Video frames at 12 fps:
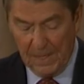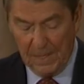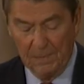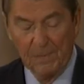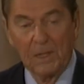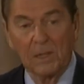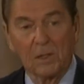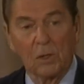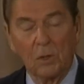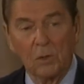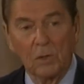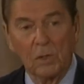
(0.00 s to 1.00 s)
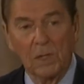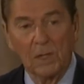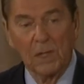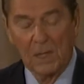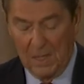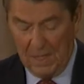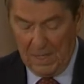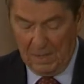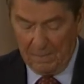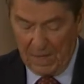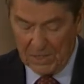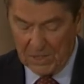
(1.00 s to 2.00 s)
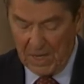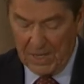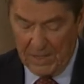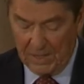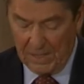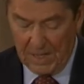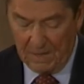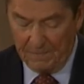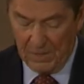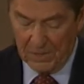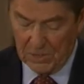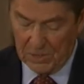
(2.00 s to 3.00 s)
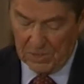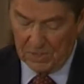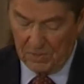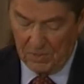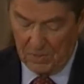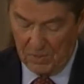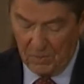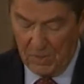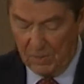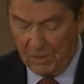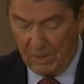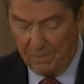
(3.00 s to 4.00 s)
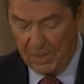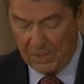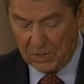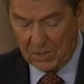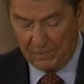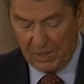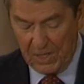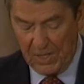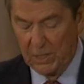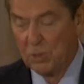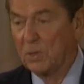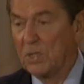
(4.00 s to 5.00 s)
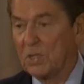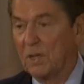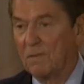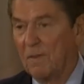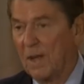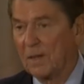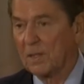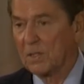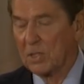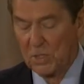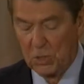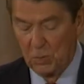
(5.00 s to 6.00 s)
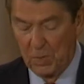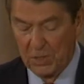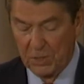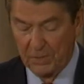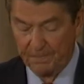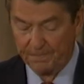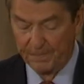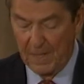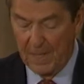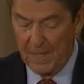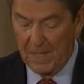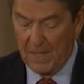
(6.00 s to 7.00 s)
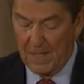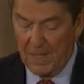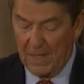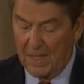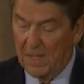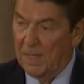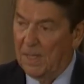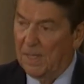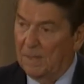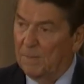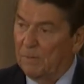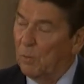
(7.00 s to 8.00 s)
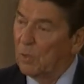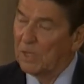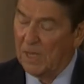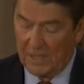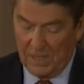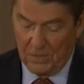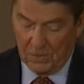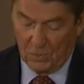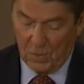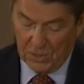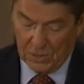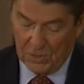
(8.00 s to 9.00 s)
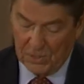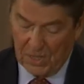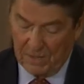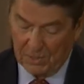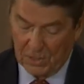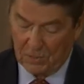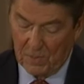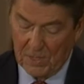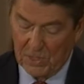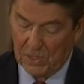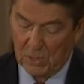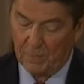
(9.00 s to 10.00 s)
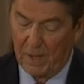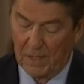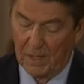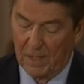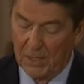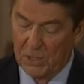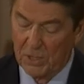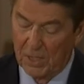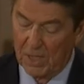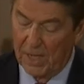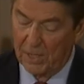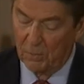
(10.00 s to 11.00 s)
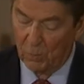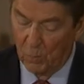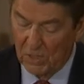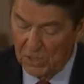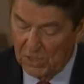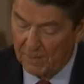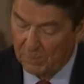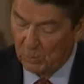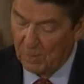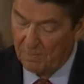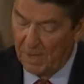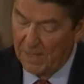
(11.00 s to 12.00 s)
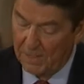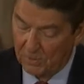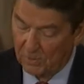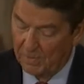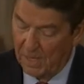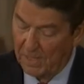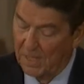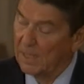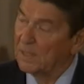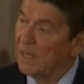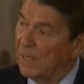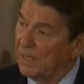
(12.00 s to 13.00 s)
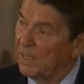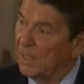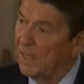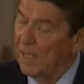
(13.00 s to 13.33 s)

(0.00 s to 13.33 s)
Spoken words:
Let me conclude by stating the obvious. We are in the midst of a dangerous and volatile situation. Before taking your questions, I must stress that speculation tonight over what steps we might or might not take